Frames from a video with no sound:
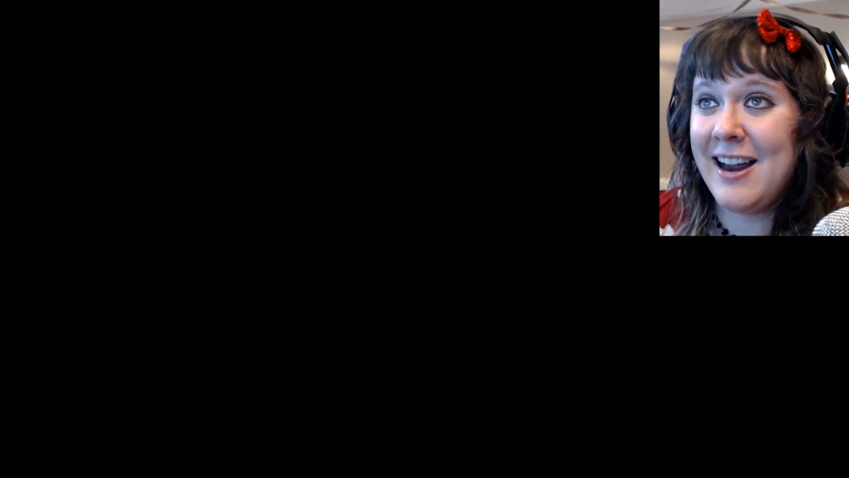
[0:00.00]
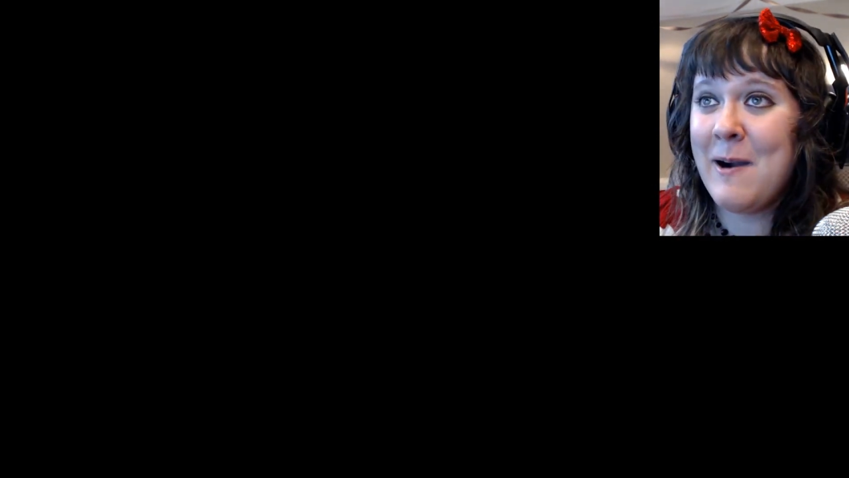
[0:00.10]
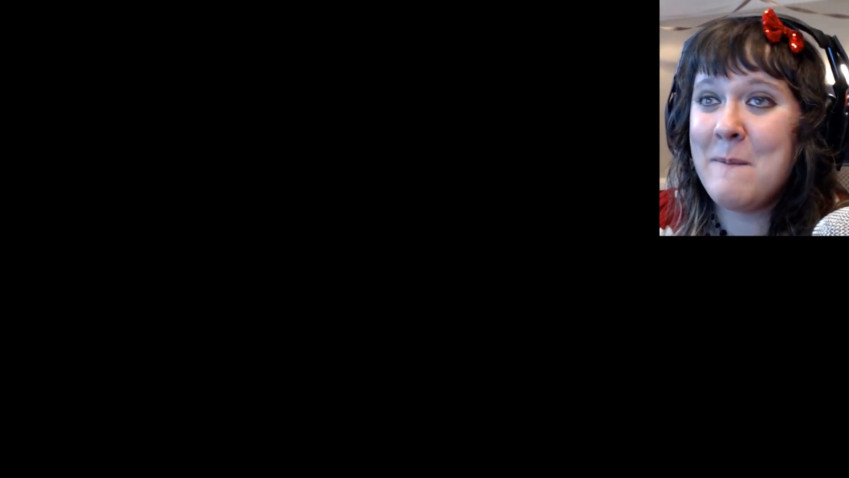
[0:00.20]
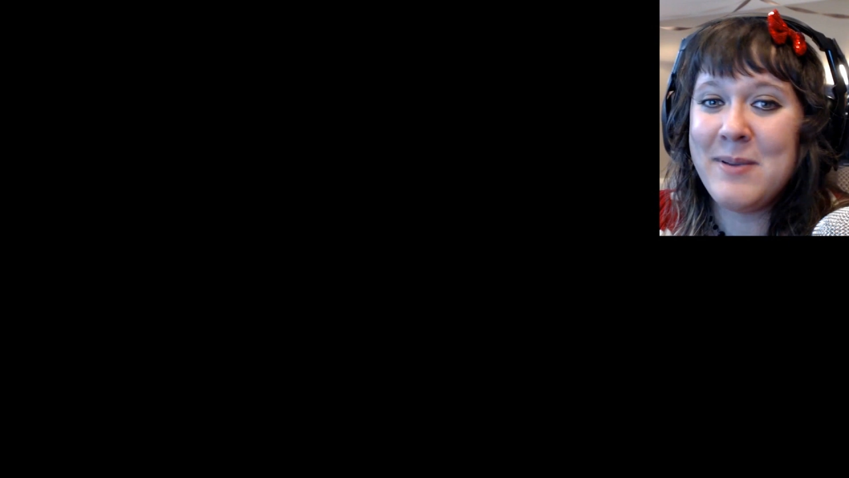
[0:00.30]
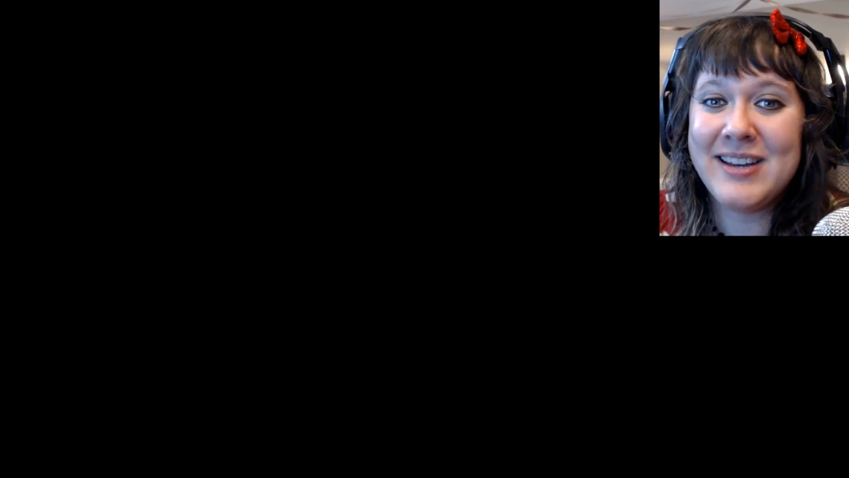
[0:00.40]
I
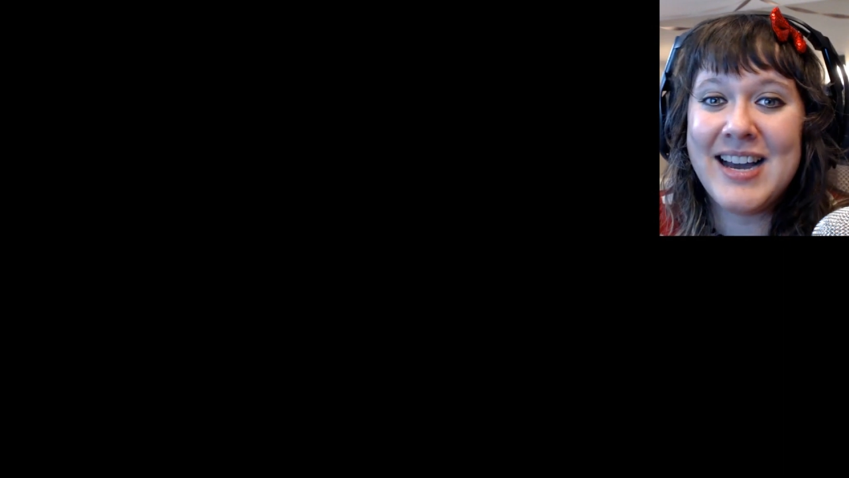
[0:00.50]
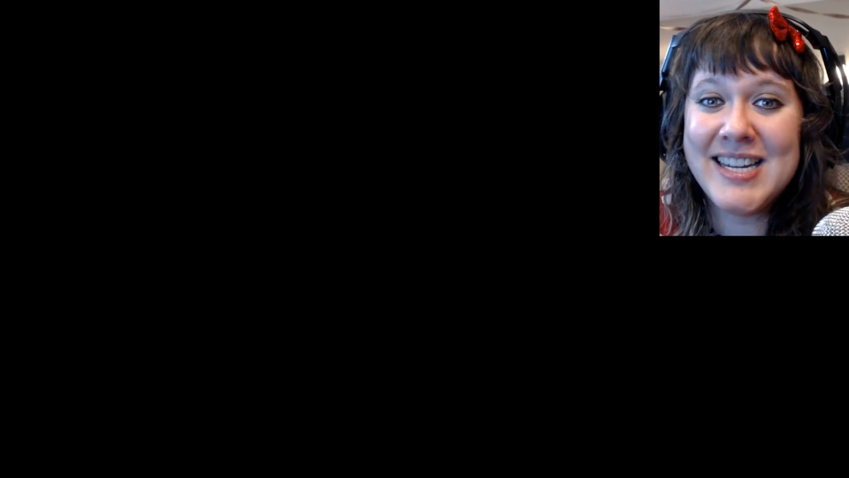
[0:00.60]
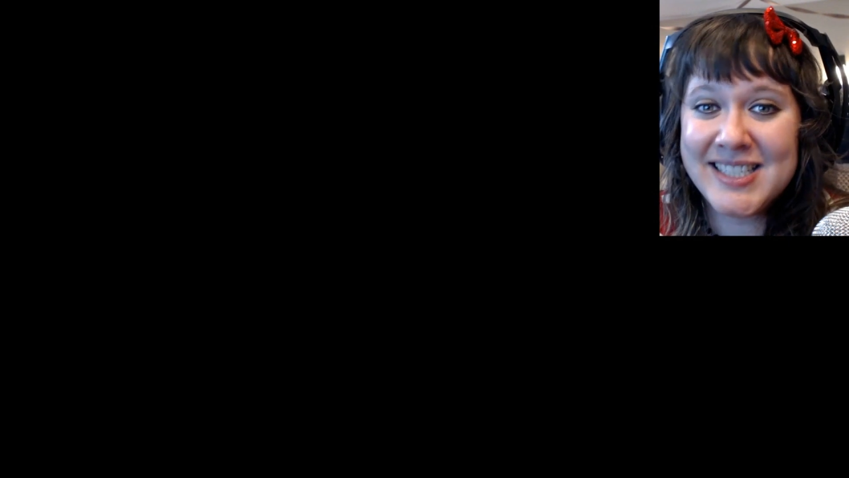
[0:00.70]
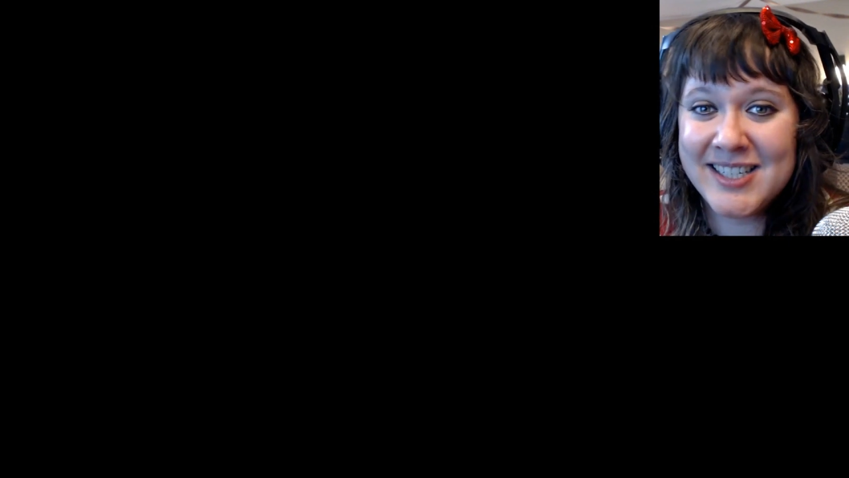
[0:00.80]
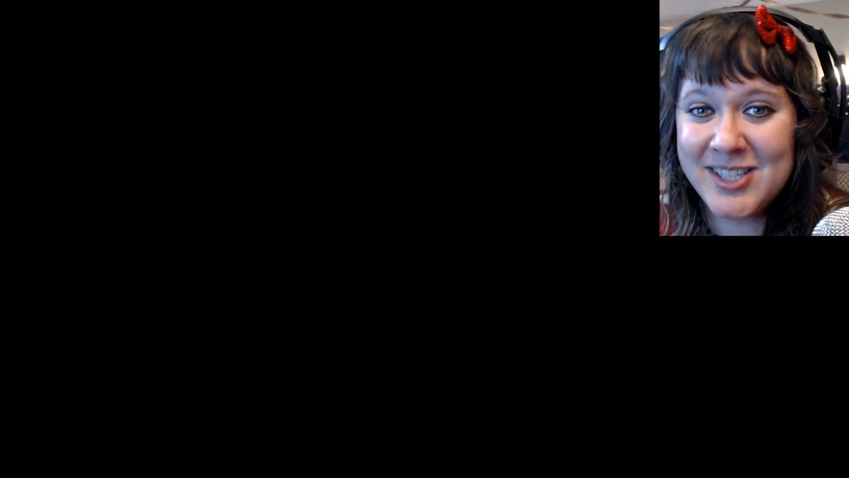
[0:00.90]
hope you
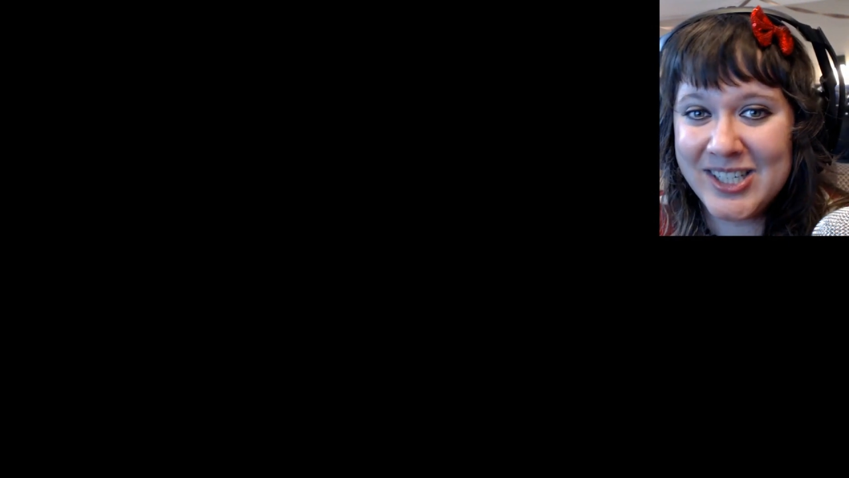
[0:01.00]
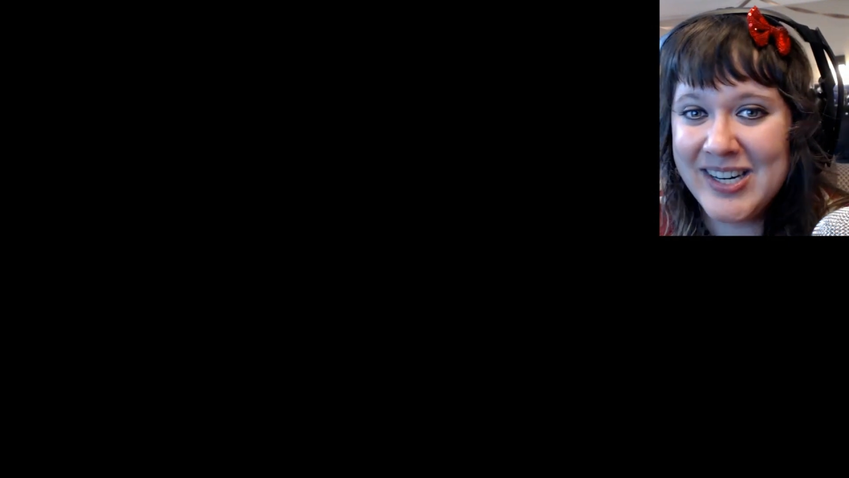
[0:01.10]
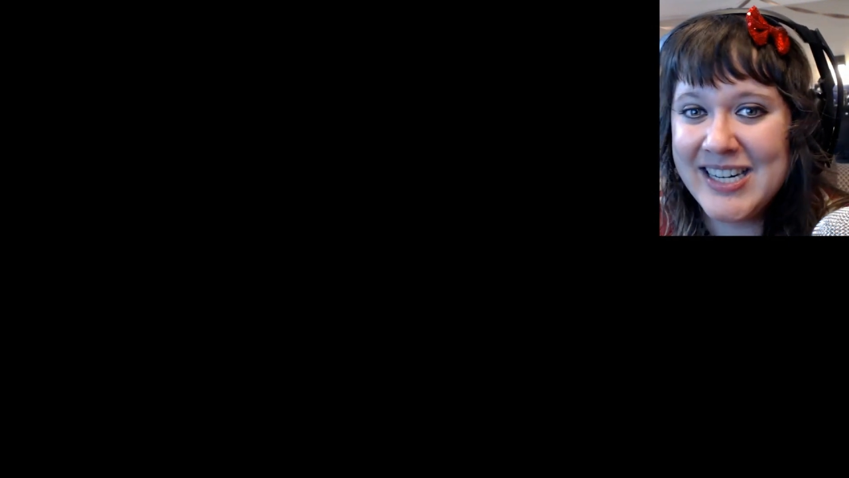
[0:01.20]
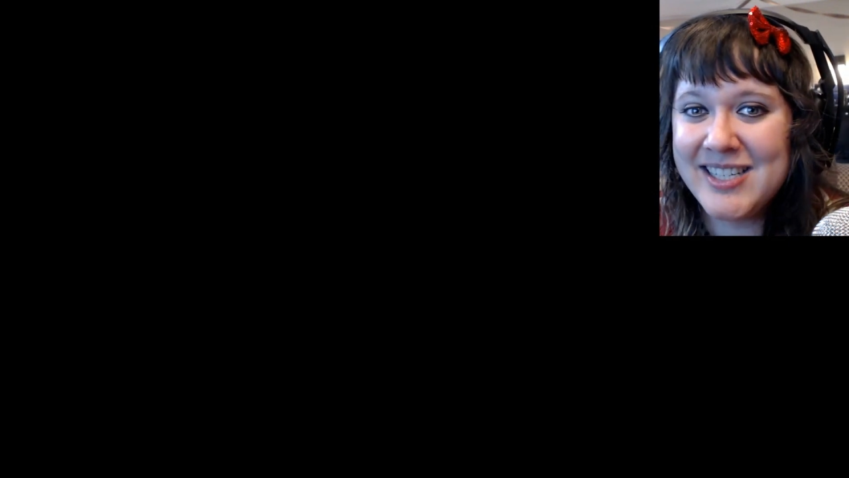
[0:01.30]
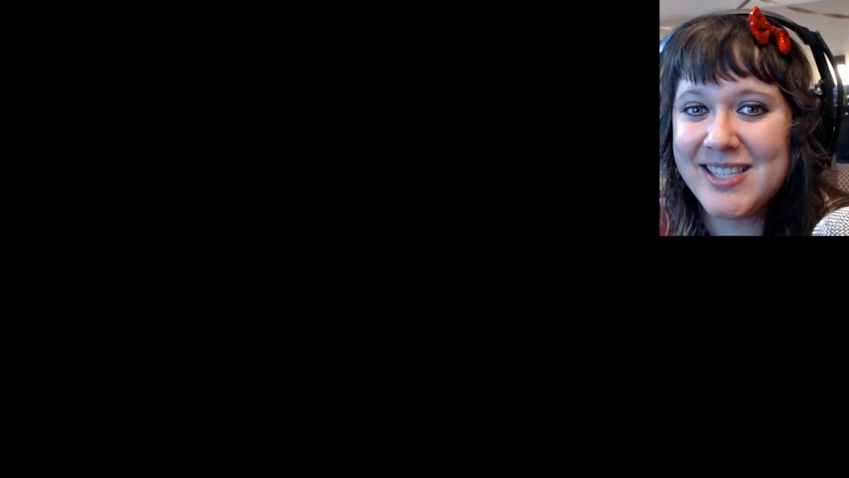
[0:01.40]
guys
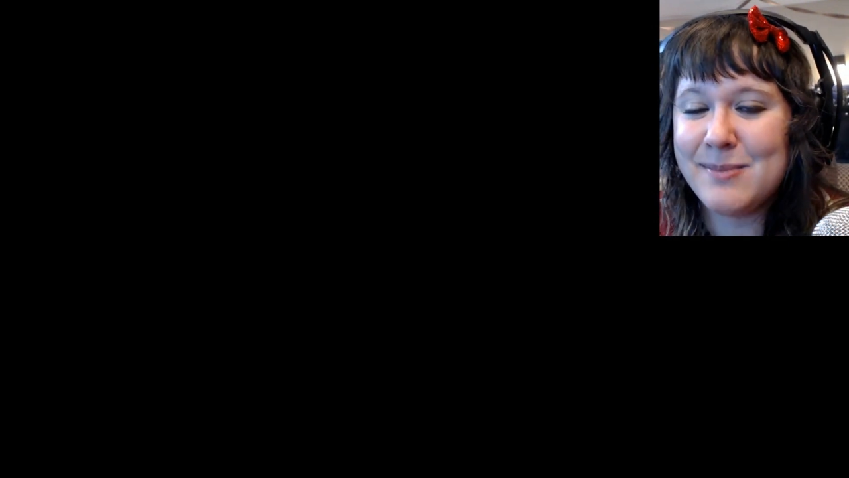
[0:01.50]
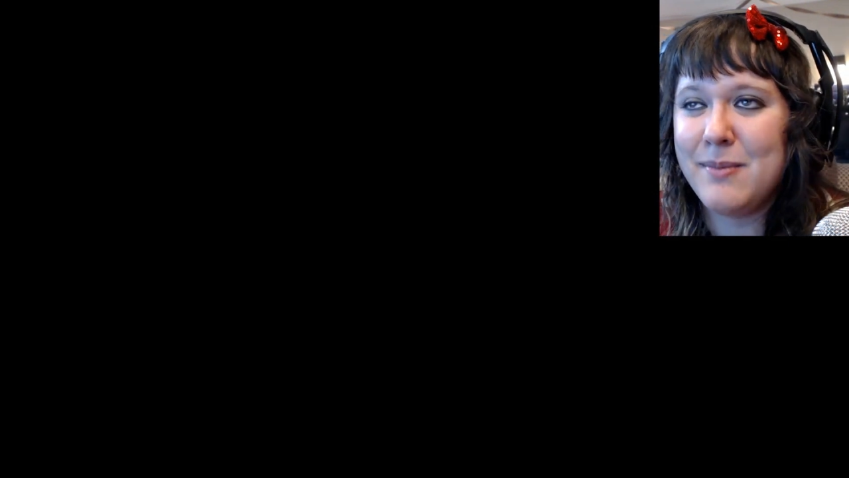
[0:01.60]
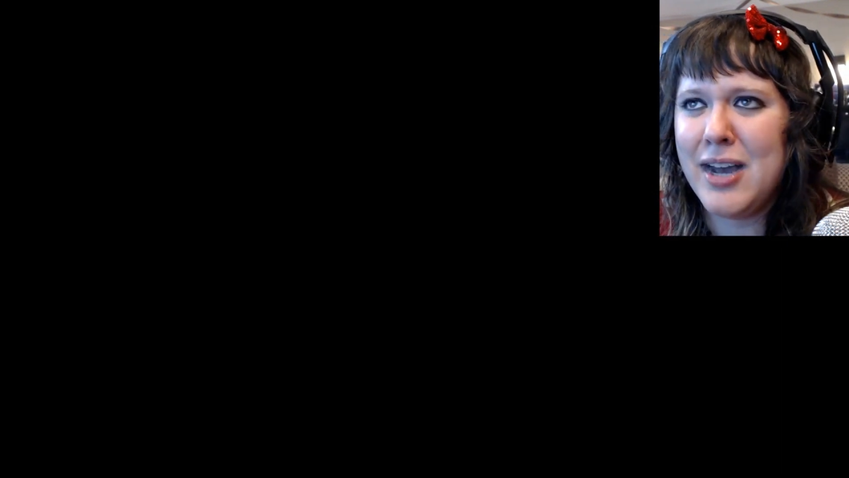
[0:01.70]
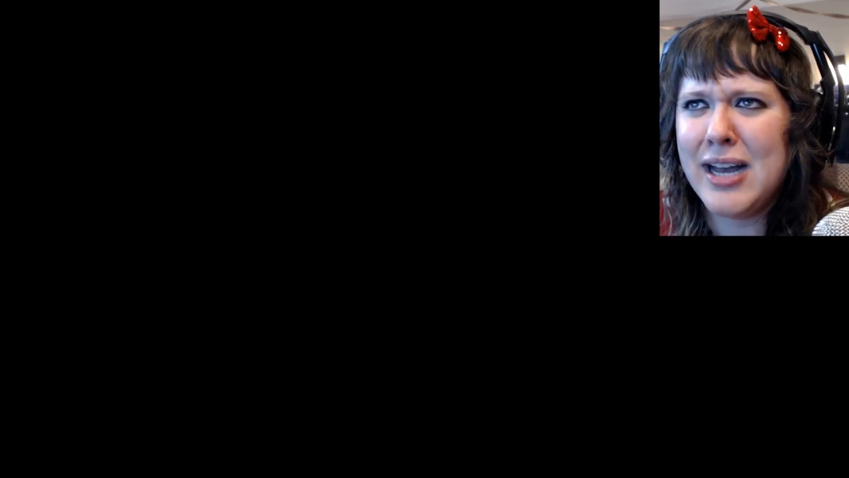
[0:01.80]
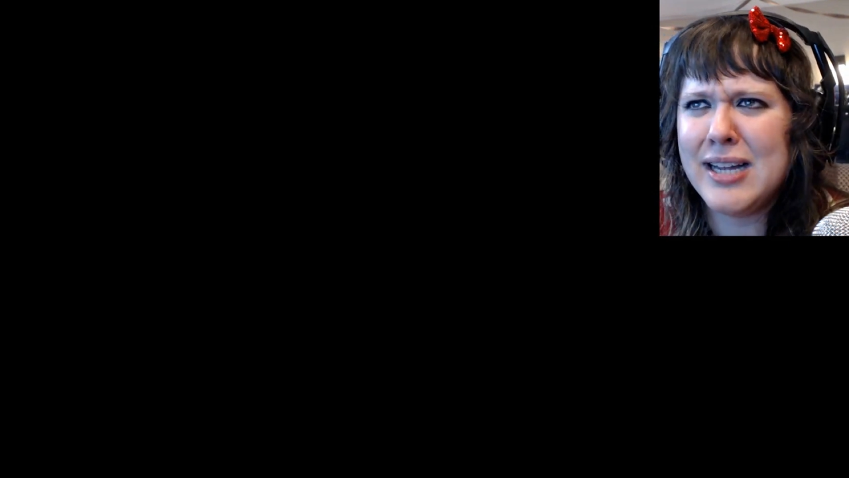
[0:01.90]
enjoyed
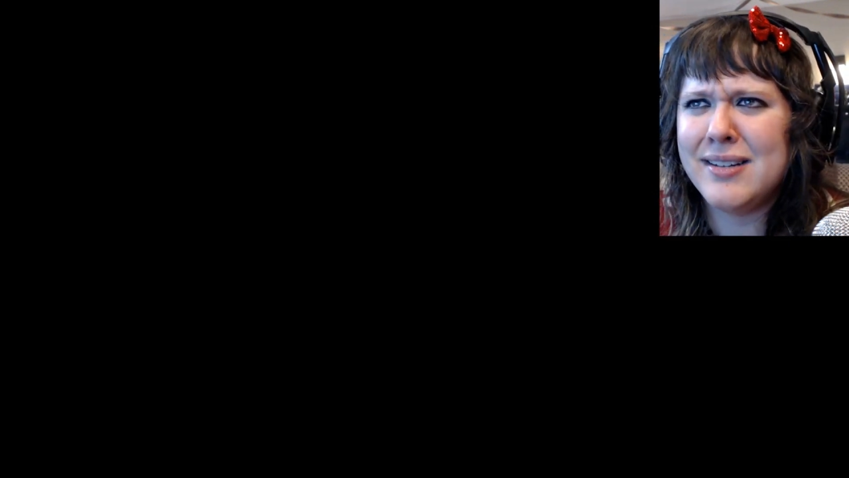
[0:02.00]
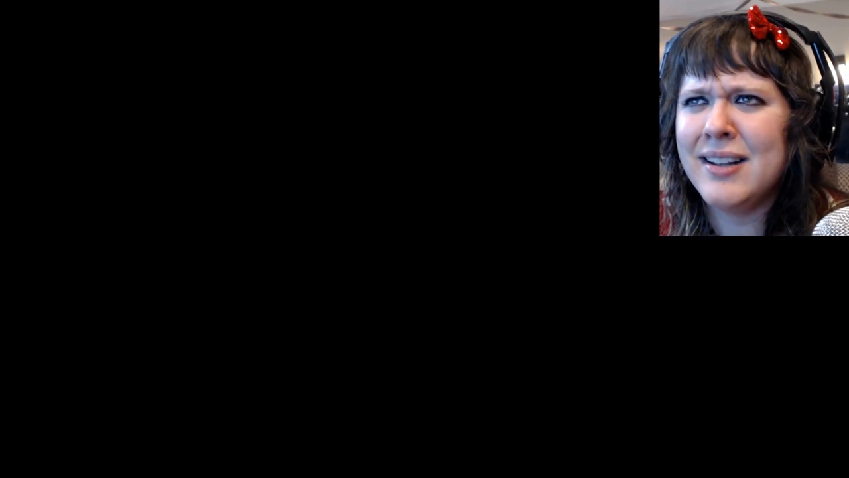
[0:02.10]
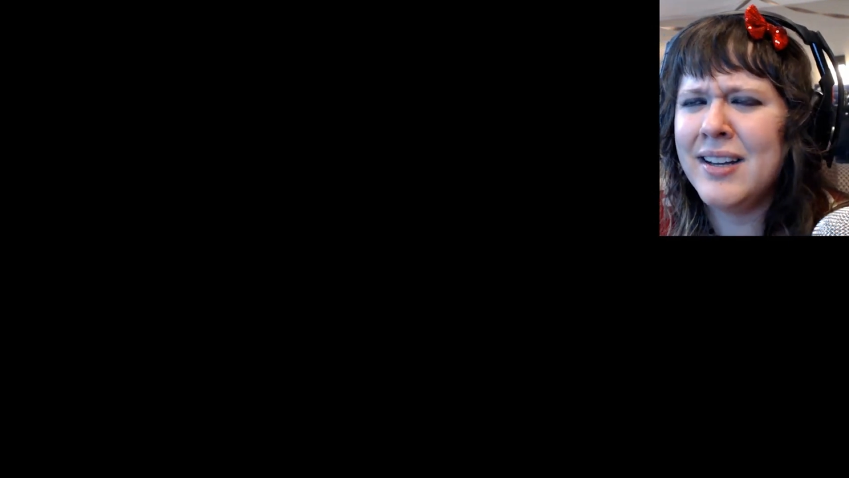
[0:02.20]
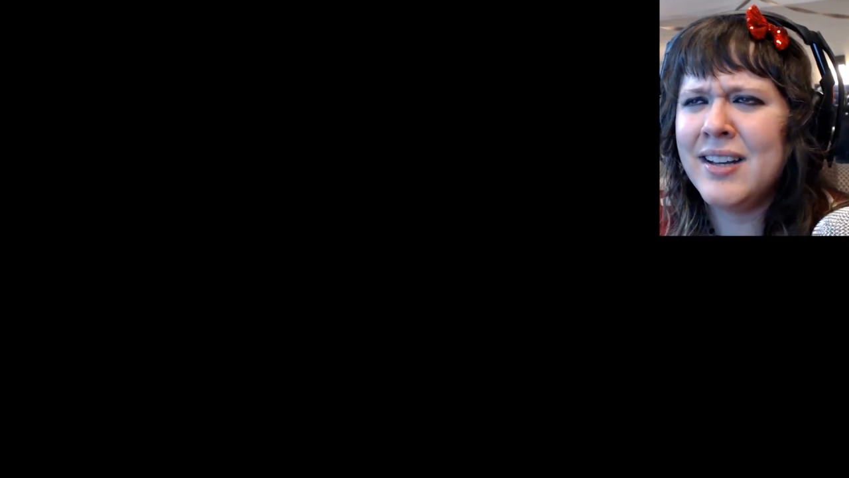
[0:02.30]
uh,